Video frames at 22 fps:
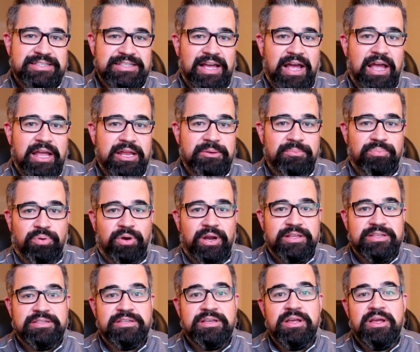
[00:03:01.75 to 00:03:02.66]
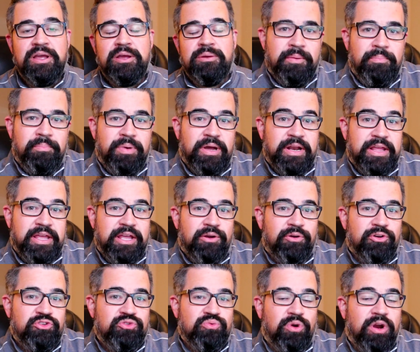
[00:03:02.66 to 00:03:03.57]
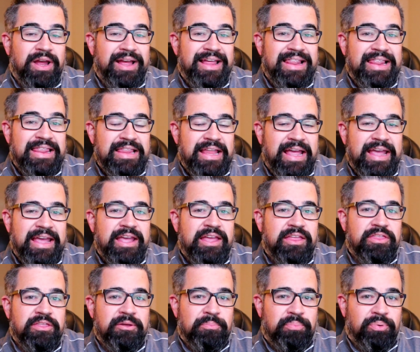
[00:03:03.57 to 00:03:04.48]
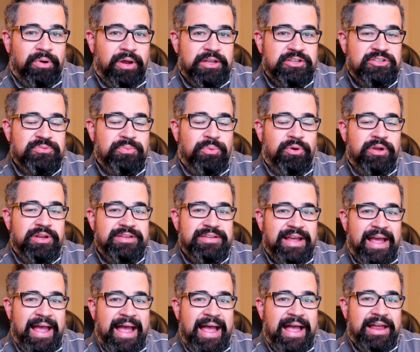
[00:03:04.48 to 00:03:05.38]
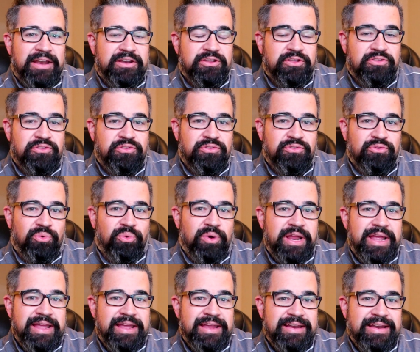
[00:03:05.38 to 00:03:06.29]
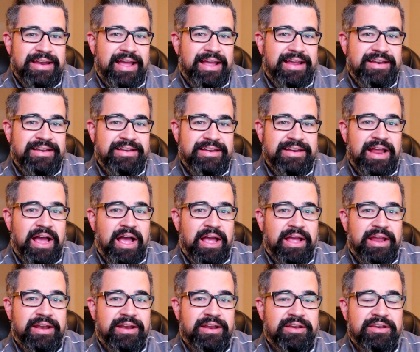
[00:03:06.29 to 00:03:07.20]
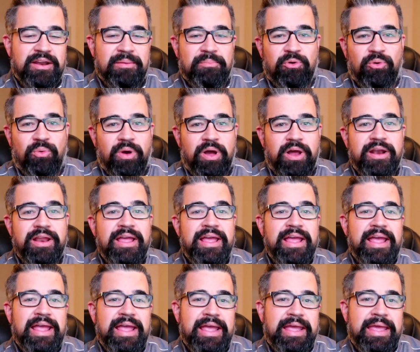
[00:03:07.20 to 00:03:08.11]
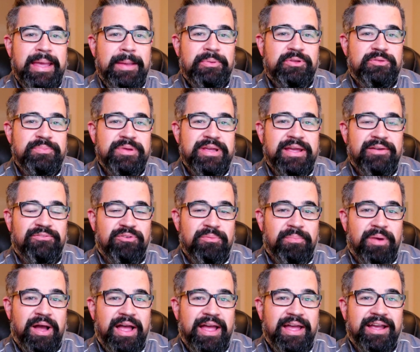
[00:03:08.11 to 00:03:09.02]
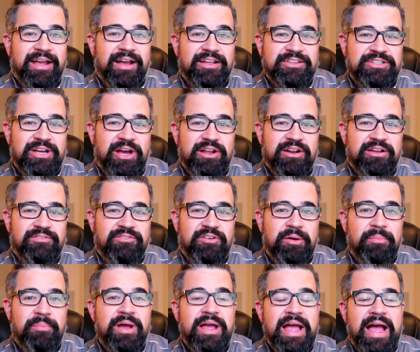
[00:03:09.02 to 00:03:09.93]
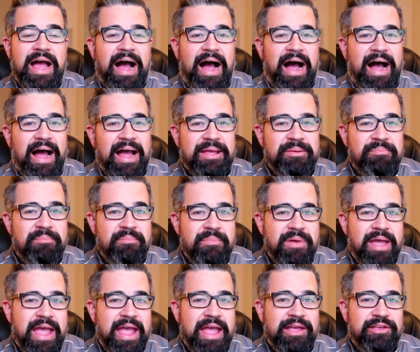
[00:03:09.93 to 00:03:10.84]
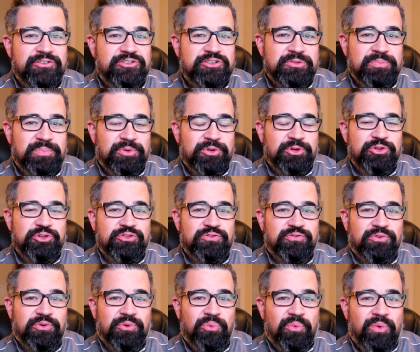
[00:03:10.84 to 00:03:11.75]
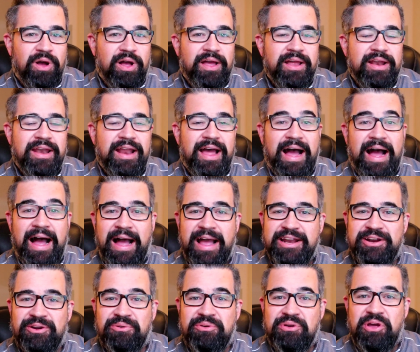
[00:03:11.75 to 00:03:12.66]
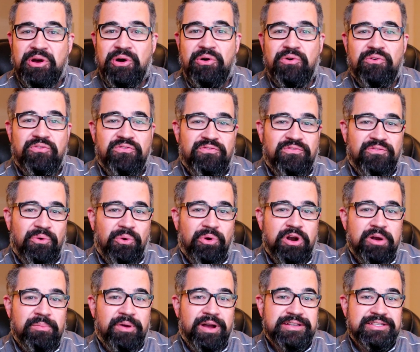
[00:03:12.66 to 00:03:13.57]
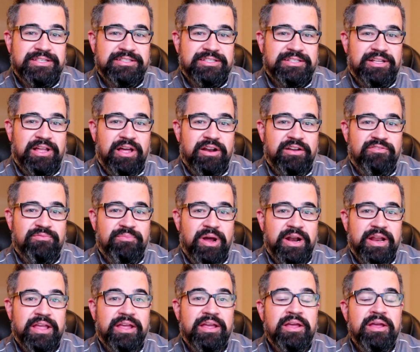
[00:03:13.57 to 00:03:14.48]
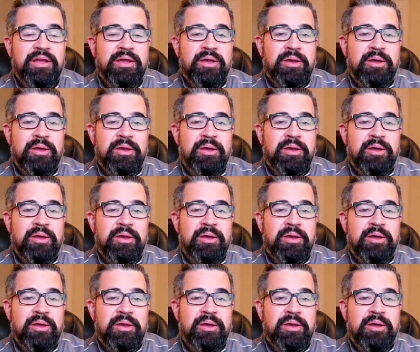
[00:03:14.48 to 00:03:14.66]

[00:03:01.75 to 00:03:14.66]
signed prints. But here is where I like the price point at $399. Number one, it keeps me from buying a ton of them. I may splurge for one. I don't know. $400 is a lot of money.